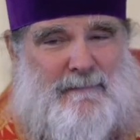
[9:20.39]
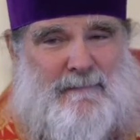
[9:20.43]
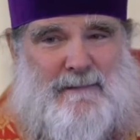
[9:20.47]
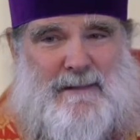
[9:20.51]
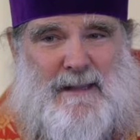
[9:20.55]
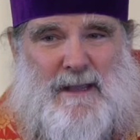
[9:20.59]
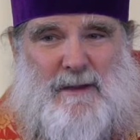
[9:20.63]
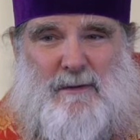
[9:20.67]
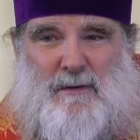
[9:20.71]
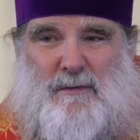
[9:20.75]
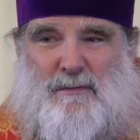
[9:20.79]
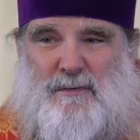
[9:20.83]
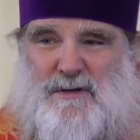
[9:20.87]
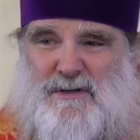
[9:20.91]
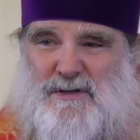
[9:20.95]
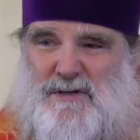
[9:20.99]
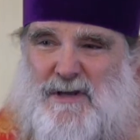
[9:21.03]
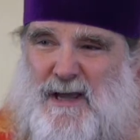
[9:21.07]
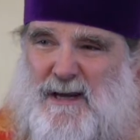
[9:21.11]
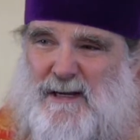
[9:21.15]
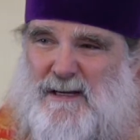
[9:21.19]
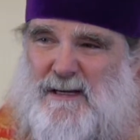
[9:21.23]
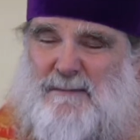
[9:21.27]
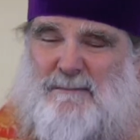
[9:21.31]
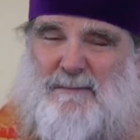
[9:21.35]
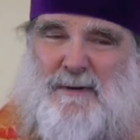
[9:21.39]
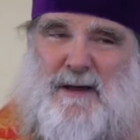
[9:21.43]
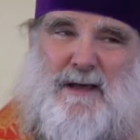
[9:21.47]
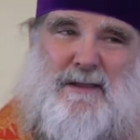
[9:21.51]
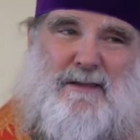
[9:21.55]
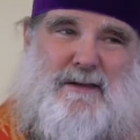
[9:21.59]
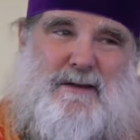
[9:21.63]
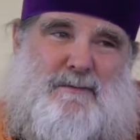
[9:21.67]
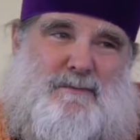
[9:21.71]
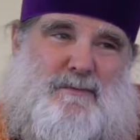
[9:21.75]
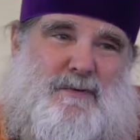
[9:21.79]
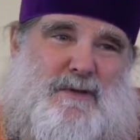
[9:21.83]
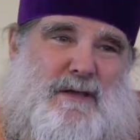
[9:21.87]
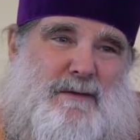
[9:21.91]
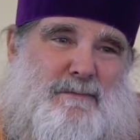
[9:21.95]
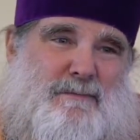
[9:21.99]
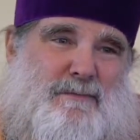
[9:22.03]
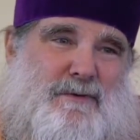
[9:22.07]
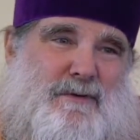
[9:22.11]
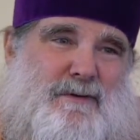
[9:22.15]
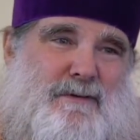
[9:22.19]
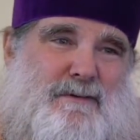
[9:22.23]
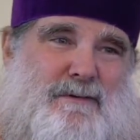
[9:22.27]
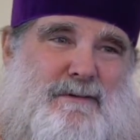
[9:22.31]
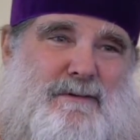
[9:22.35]
They were rejected by their
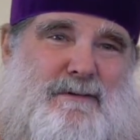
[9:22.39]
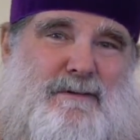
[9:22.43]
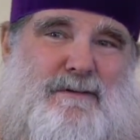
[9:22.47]
people.